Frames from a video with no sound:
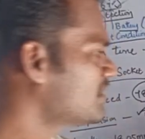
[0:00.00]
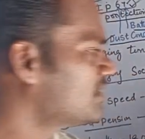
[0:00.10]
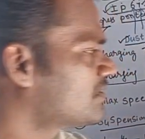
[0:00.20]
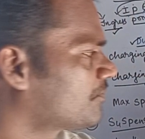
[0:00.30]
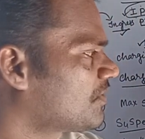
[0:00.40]

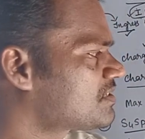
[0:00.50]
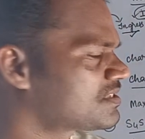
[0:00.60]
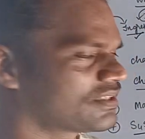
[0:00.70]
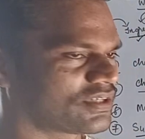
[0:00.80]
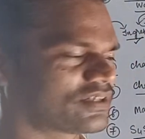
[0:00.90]
is this
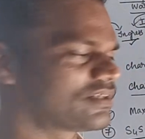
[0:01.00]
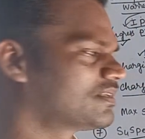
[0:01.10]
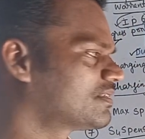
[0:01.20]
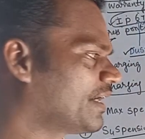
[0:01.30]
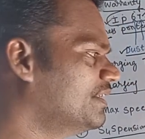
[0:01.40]
first
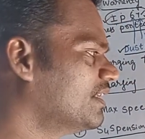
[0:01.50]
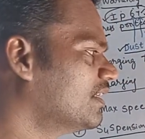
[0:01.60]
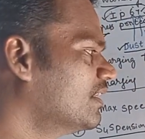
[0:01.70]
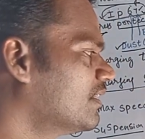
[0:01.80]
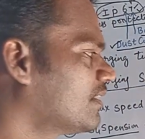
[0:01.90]

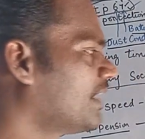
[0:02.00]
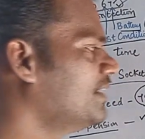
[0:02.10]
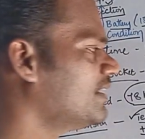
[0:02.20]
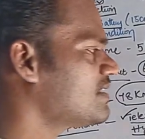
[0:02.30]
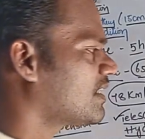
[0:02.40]
90?
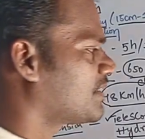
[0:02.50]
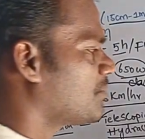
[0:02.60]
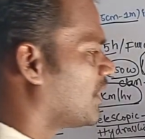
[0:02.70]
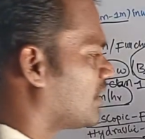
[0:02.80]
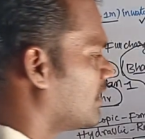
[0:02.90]
90 is nothing
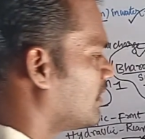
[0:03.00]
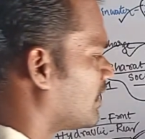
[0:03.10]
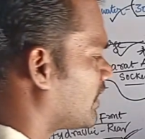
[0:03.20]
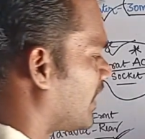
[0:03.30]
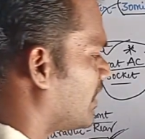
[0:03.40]
but
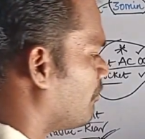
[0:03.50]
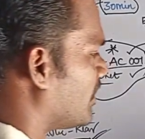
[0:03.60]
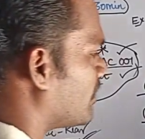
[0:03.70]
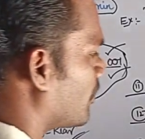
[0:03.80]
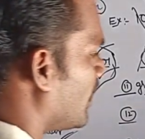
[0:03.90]
tire
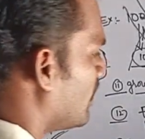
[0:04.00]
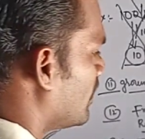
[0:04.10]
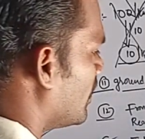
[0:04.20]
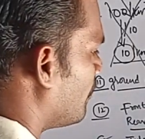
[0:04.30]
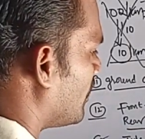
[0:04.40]
width. Okay,
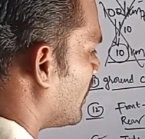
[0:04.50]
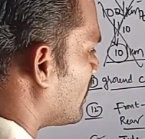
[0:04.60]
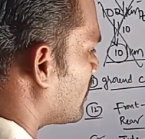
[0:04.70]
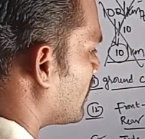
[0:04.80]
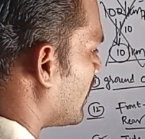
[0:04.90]
if you
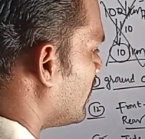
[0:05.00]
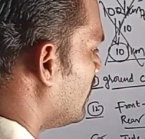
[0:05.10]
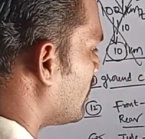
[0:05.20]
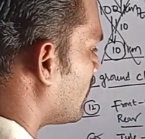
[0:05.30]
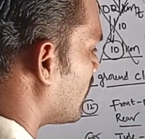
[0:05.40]
take the
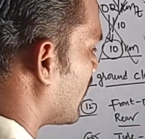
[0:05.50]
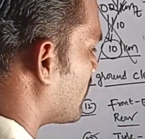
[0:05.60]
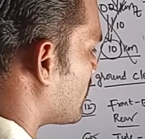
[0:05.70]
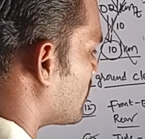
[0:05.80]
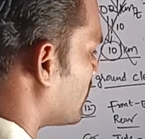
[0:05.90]
tire like
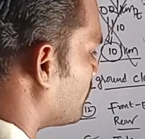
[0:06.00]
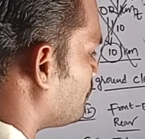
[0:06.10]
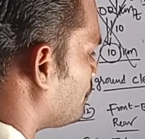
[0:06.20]
this,